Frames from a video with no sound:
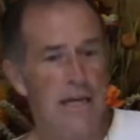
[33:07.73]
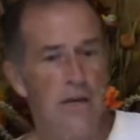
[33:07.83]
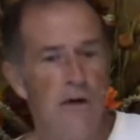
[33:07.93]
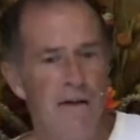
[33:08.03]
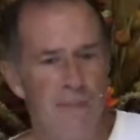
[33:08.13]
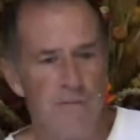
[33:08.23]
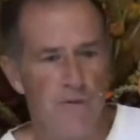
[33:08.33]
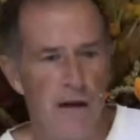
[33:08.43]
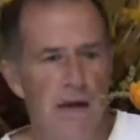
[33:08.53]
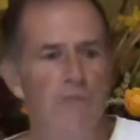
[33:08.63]
he'll have that
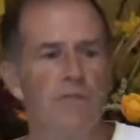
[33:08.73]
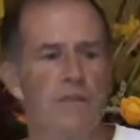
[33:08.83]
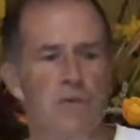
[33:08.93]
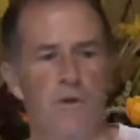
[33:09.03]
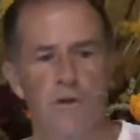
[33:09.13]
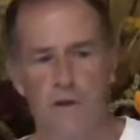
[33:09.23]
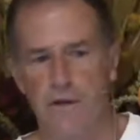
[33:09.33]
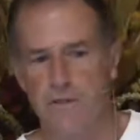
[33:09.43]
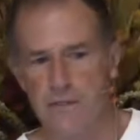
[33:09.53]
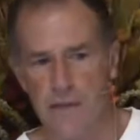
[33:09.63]
for everything we don't
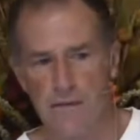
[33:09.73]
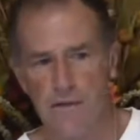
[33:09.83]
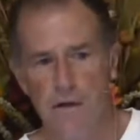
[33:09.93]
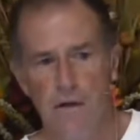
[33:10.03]
understand.